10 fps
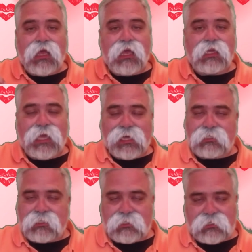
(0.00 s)

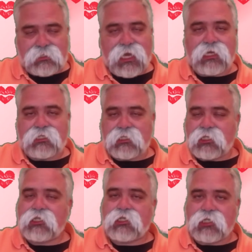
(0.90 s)
Yes,
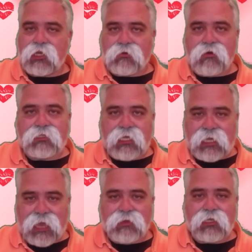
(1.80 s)
she throws in
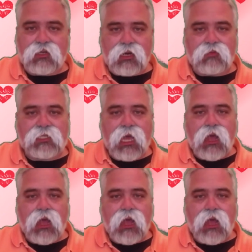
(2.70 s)
gaming terms.